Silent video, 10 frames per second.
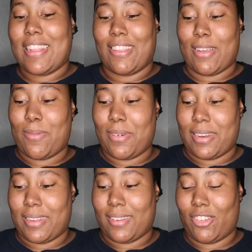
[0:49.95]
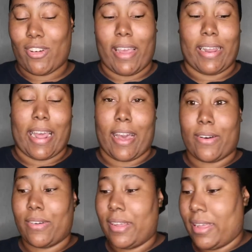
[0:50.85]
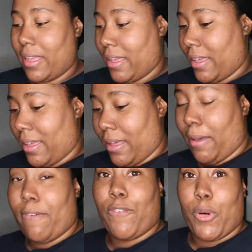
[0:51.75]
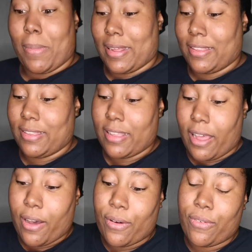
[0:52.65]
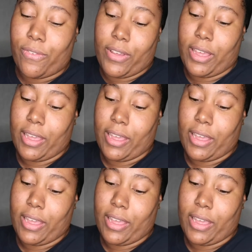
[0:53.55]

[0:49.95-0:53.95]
so I want to try it out for myself.